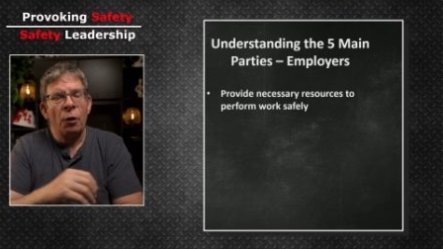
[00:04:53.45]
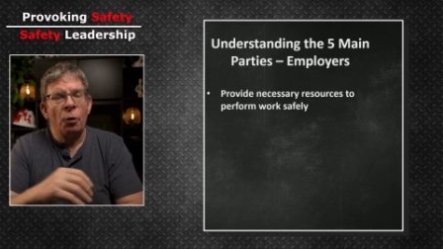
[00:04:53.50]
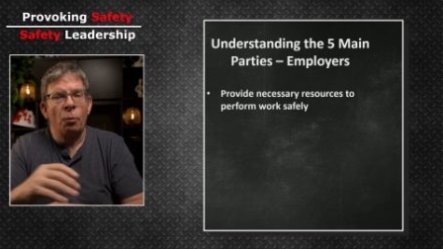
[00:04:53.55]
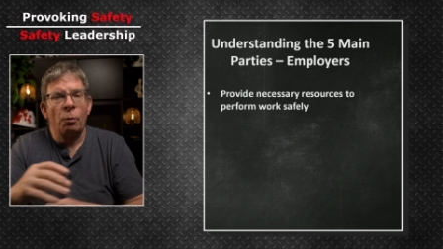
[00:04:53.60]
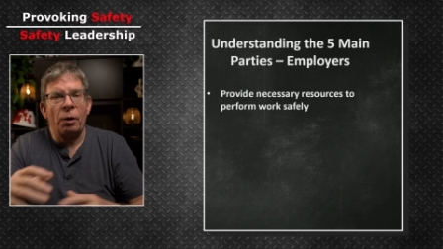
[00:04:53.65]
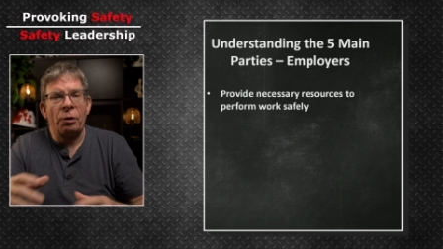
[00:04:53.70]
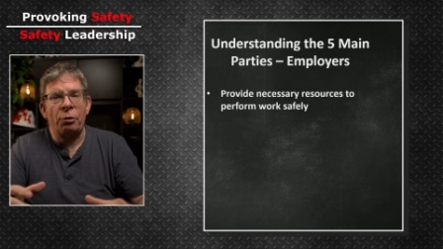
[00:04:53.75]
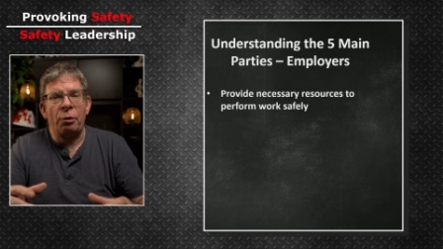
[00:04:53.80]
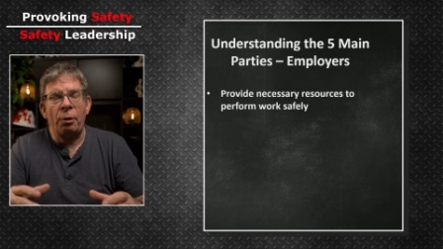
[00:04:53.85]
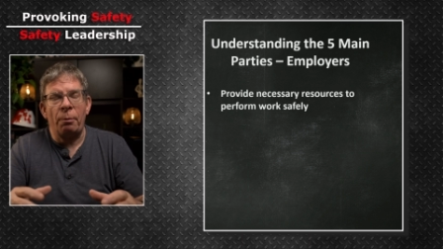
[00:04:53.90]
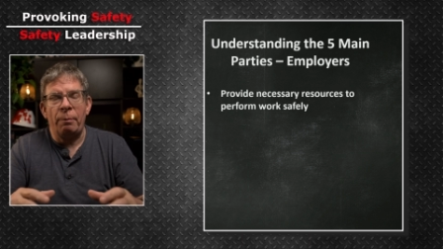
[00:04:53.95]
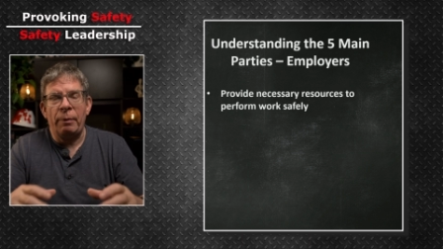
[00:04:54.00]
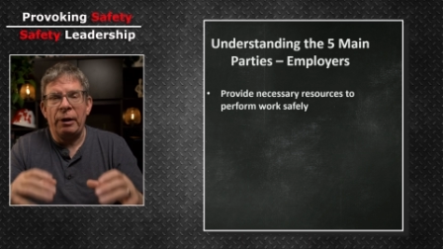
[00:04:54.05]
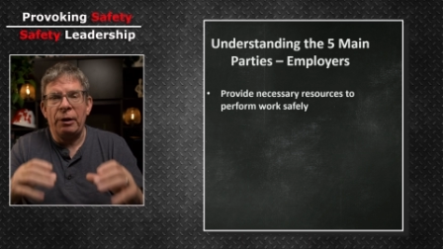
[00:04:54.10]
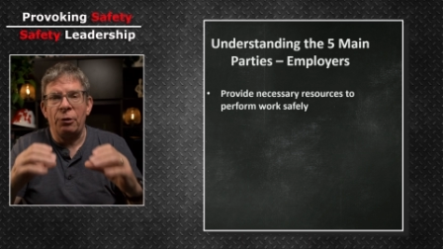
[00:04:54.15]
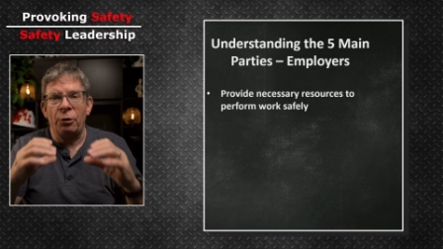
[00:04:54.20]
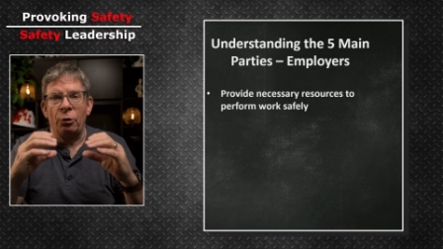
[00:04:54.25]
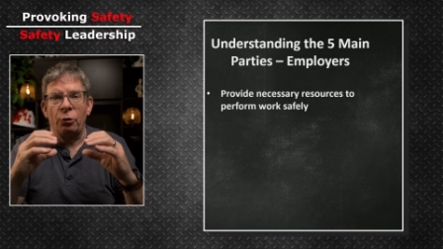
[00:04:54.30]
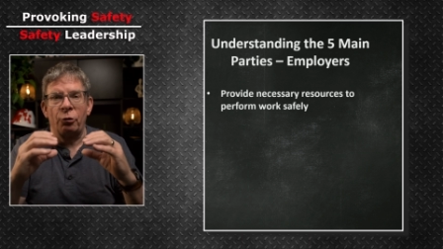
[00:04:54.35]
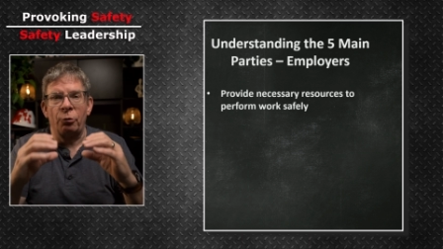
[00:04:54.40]
whether it
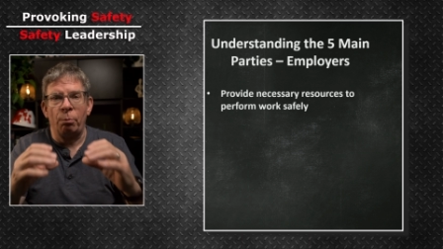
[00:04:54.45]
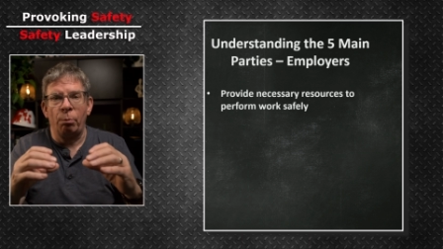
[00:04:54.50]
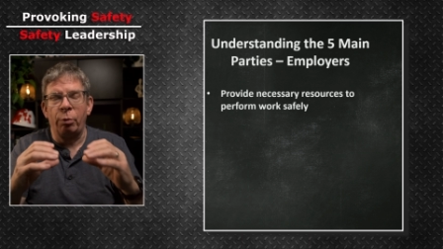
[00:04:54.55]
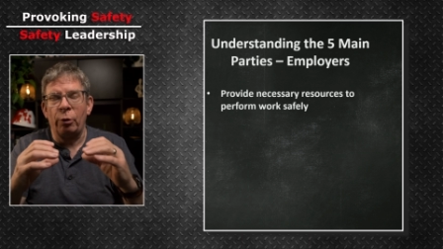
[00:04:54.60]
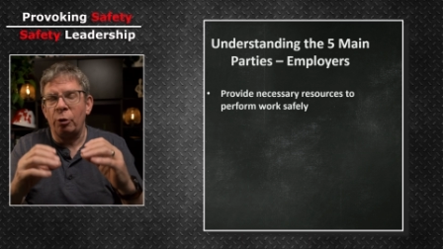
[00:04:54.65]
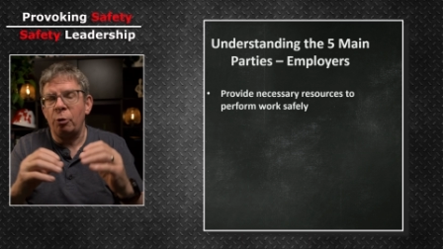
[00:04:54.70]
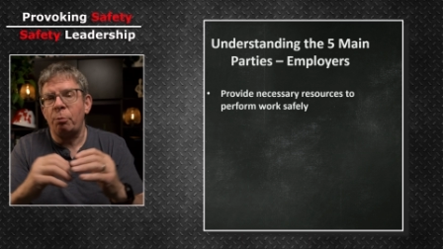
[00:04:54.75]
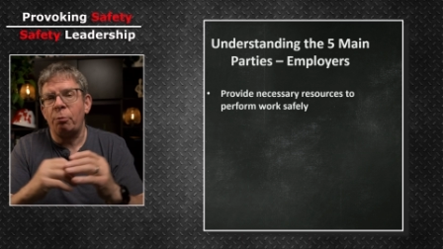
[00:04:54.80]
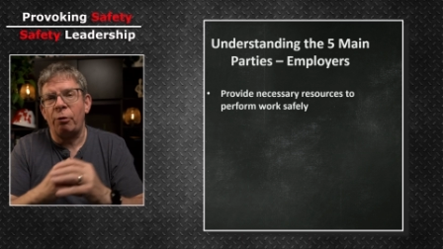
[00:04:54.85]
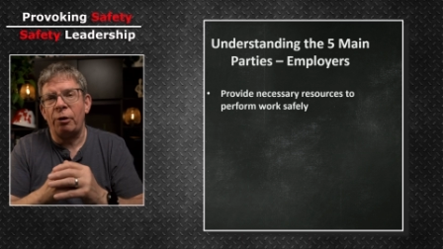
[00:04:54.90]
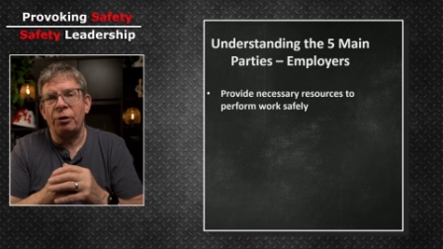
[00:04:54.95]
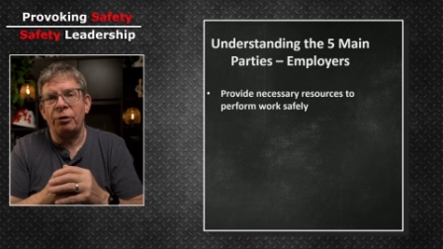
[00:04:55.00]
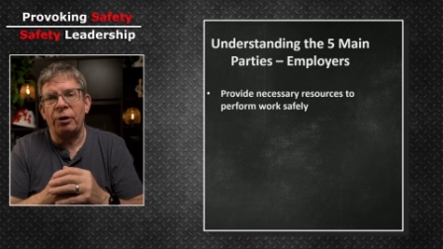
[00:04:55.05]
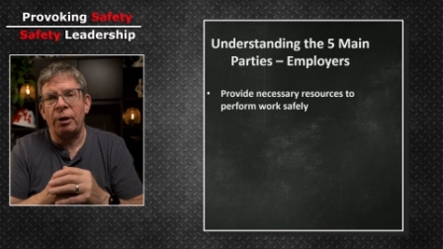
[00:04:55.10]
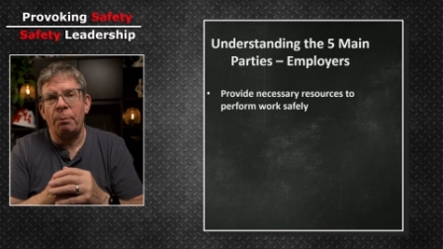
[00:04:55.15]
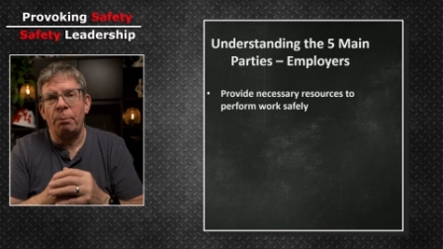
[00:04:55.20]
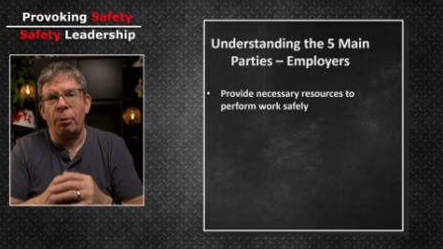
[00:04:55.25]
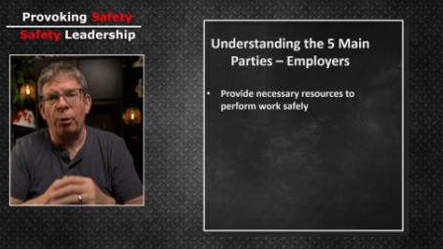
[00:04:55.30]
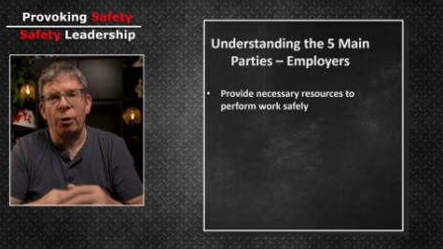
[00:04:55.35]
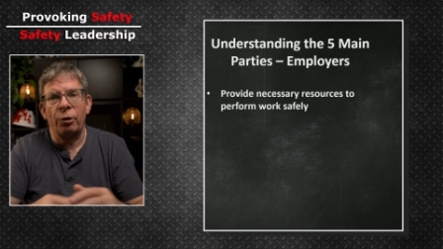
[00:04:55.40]
be those
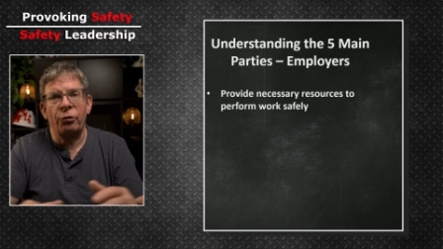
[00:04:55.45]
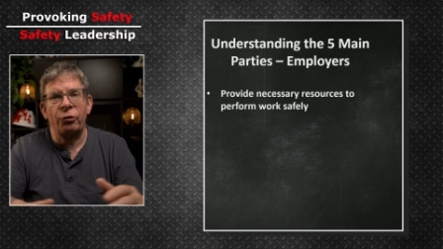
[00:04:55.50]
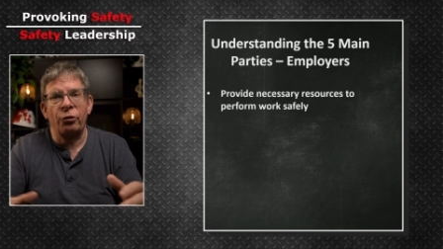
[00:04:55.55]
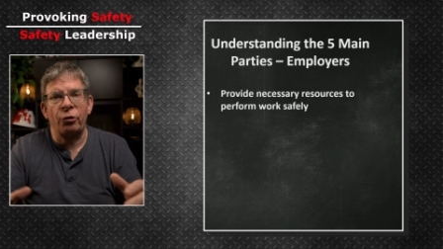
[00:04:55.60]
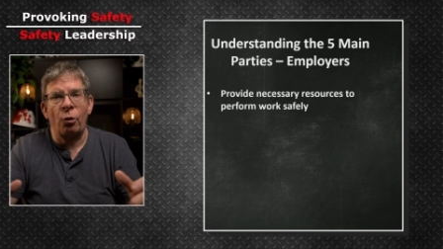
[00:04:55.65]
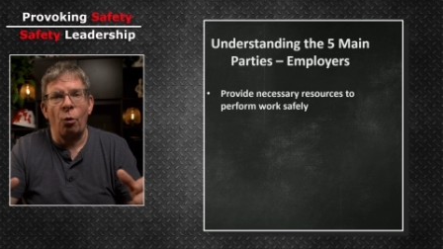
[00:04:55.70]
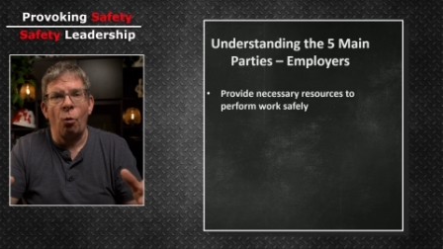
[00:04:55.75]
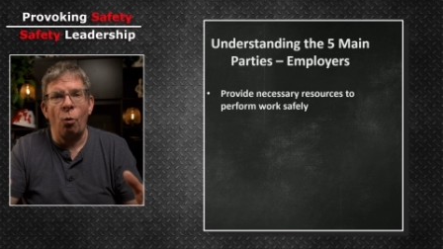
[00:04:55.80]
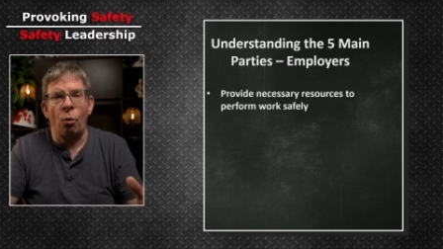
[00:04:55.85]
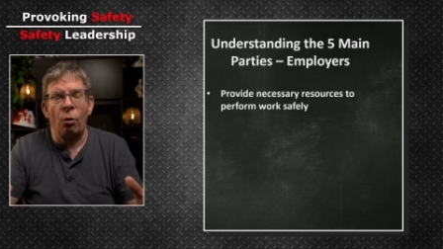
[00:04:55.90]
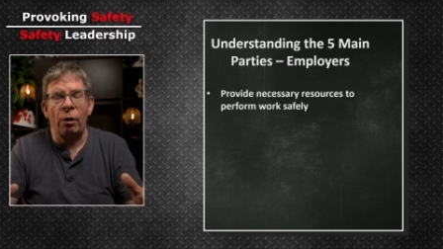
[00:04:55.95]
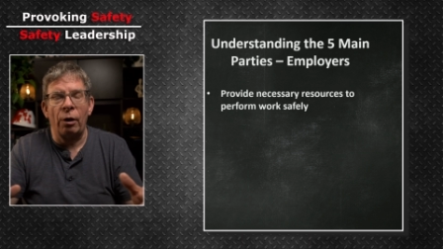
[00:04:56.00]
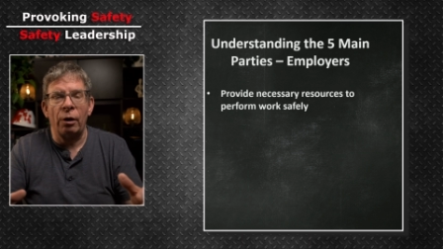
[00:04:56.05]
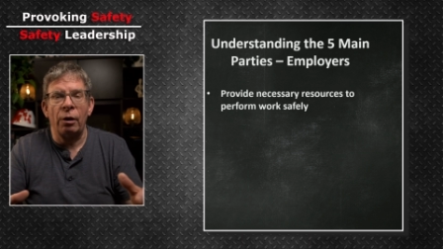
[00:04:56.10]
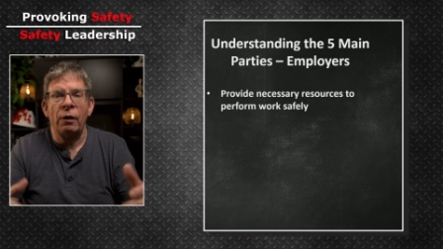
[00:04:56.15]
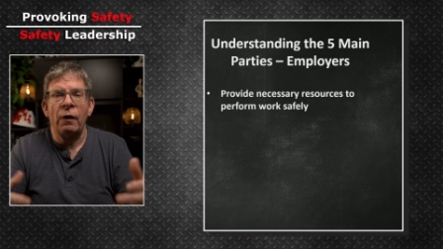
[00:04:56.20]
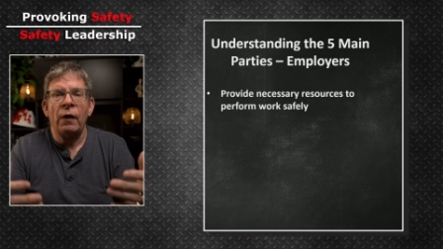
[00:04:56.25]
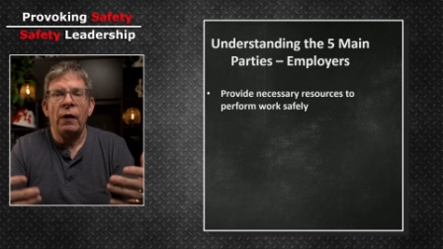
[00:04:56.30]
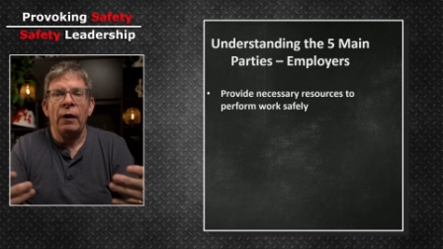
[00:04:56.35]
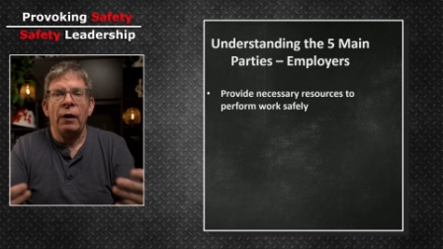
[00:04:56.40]
blueprinted books
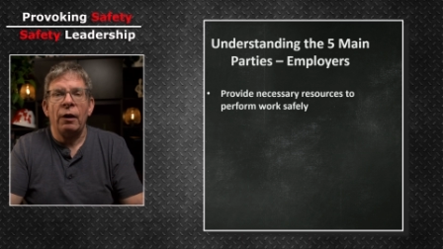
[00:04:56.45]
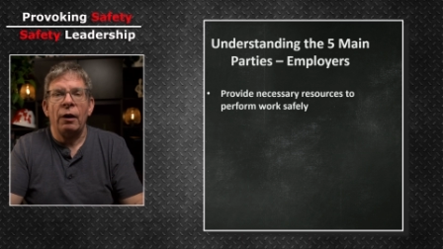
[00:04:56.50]
or